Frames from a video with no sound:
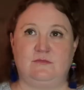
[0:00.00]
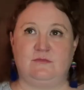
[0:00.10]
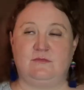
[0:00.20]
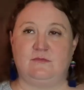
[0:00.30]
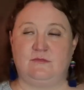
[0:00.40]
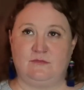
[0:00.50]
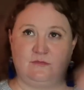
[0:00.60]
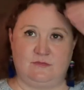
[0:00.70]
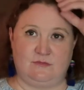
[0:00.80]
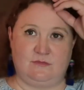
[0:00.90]

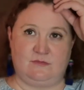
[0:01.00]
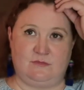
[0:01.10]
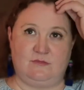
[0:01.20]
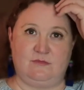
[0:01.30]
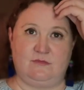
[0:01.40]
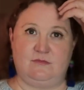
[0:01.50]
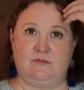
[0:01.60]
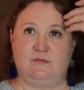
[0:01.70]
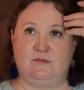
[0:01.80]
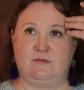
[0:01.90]

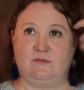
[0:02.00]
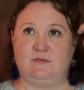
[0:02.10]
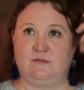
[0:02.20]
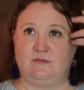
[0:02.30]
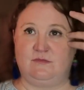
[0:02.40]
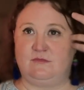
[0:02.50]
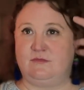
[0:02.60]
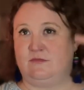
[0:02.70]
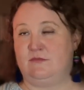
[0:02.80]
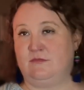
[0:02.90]

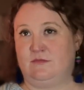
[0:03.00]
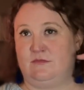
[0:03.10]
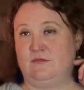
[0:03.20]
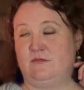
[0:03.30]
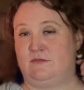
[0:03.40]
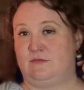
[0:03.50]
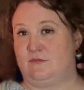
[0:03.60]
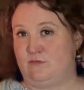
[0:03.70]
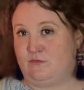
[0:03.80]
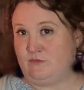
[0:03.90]

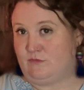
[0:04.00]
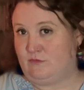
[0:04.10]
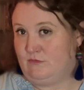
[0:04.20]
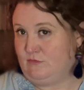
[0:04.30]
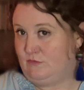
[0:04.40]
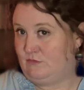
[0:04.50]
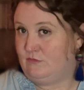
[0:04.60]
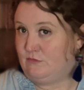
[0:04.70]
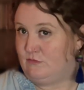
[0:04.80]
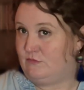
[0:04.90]

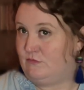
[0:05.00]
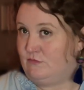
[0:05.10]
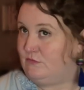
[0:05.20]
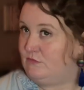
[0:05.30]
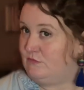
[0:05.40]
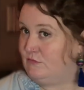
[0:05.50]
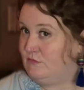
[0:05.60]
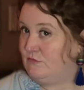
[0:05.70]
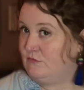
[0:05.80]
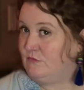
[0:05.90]

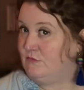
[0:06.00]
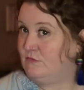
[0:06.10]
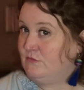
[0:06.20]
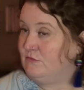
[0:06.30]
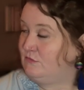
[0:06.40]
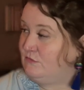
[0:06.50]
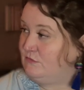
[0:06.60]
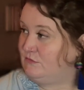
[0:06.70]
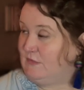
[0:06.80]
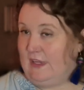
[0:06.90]

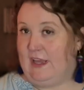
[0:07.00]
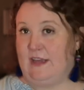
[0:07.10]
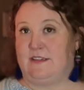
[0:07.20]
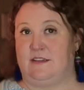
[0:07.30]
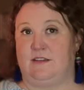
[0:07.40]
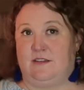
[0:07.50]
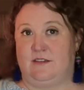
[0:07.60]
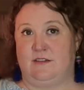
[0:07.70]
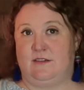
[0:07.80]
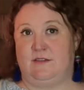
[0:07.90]
(not speaking)